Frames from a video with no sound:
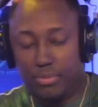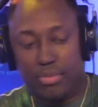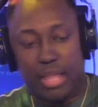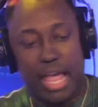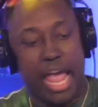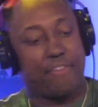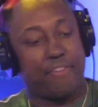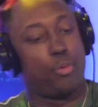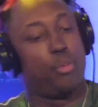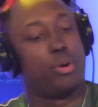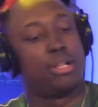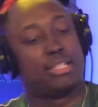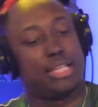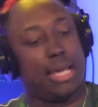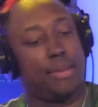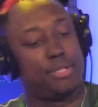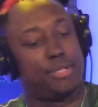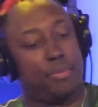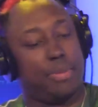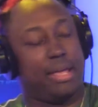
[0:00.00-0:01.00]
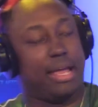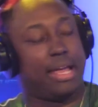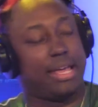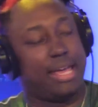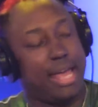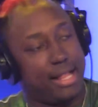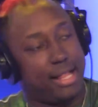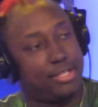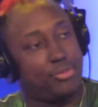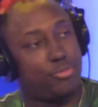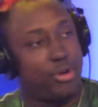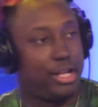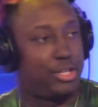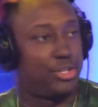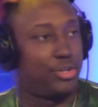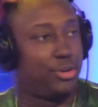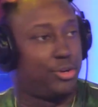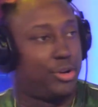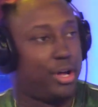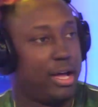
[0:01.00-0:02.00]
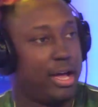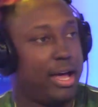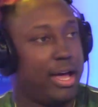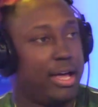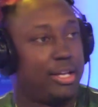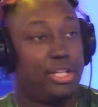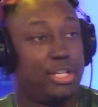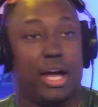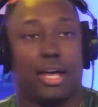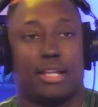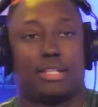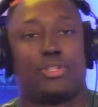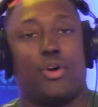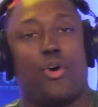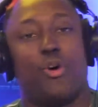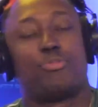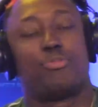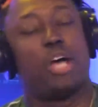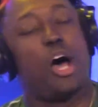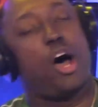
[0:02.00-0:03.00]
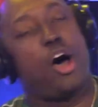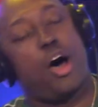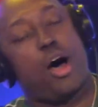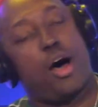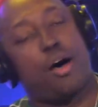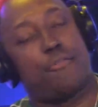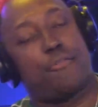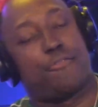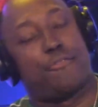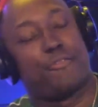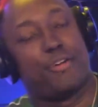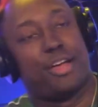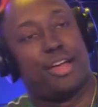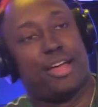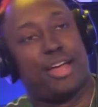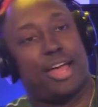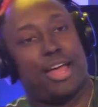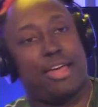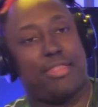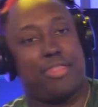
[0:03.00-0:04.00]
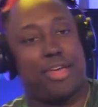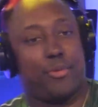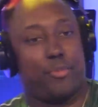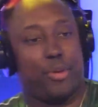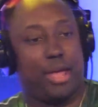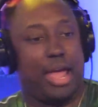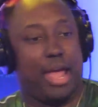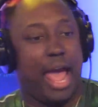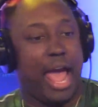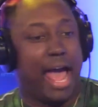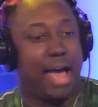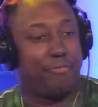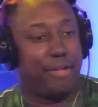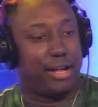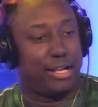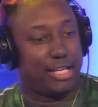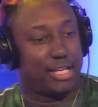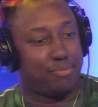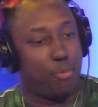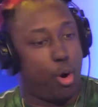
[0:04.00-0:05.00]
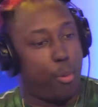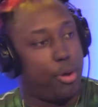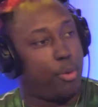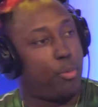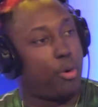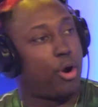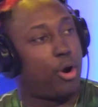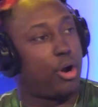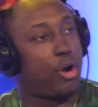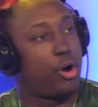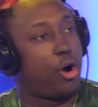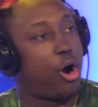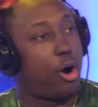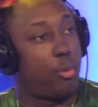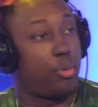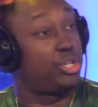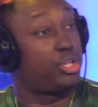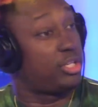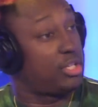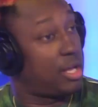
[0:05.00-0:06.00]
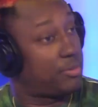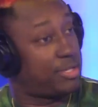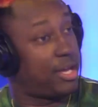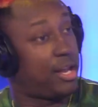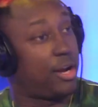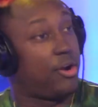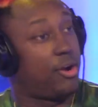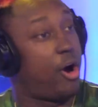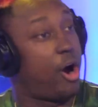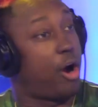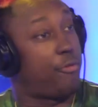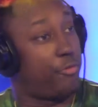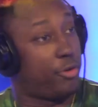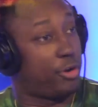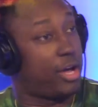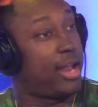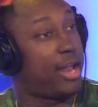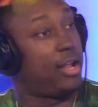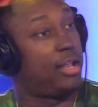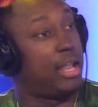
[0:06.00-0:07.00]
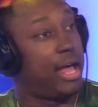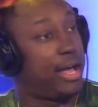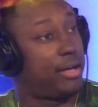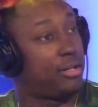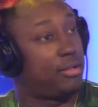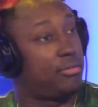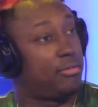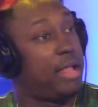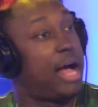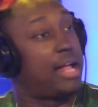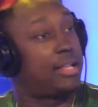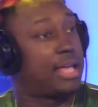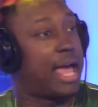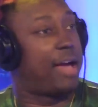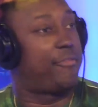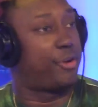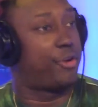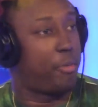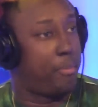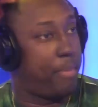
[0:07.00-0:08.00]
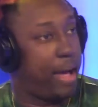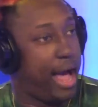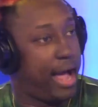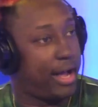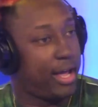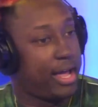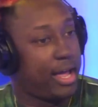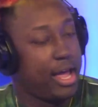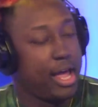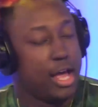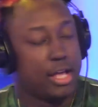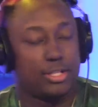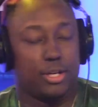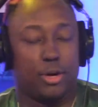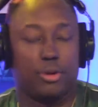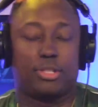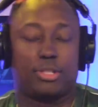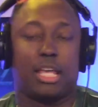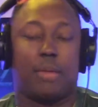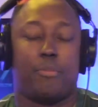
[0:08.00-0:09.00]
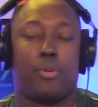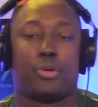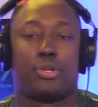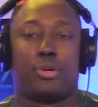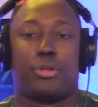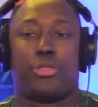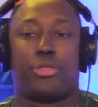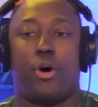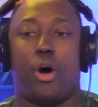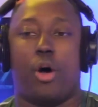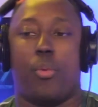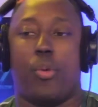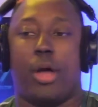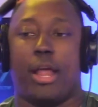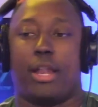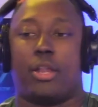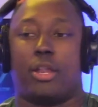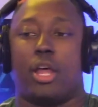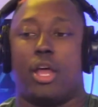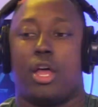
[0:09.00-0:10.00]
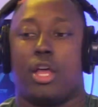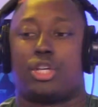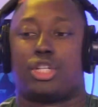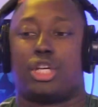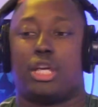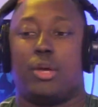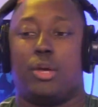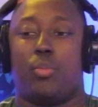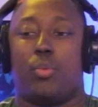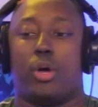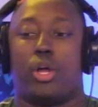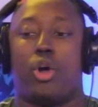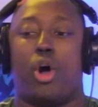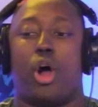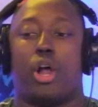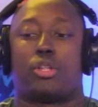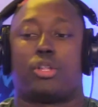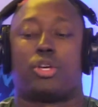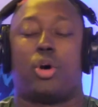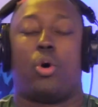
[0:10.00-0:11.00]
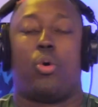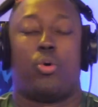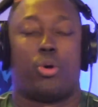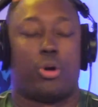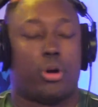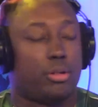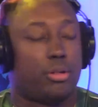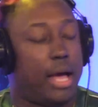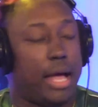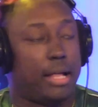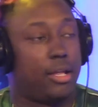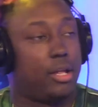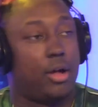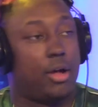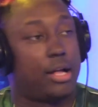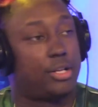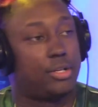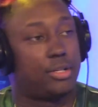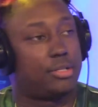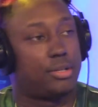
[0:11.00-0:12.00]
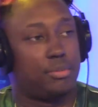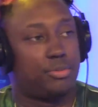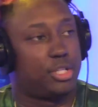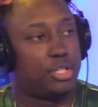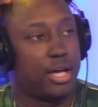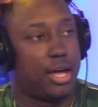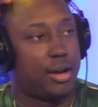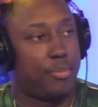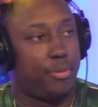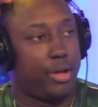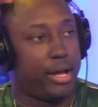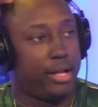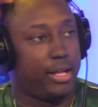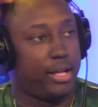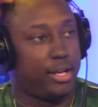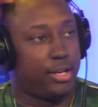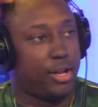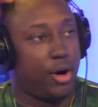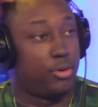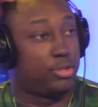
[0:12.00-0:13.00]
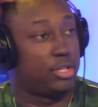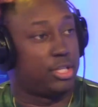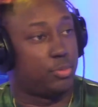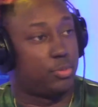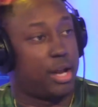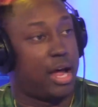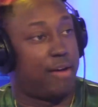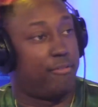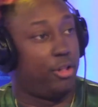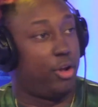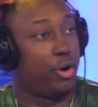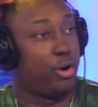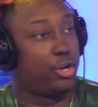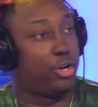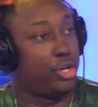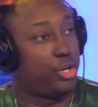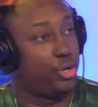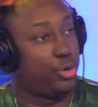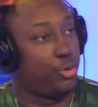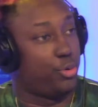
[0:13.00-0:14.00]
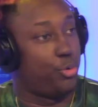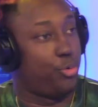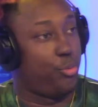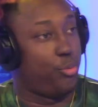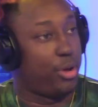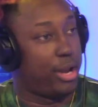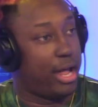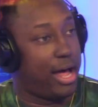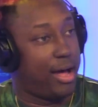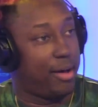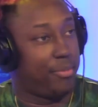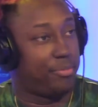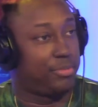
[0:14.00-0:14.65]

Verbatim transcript: Everyone seems to be against Rachel. She kind of storms off. And then we have like this moment where her and Gar, where she's upset at Gar for kind of like not having her back. So tell me what you thought when Gar told her that, I'm just kind of playing the adult, just what I've learned to do when I'm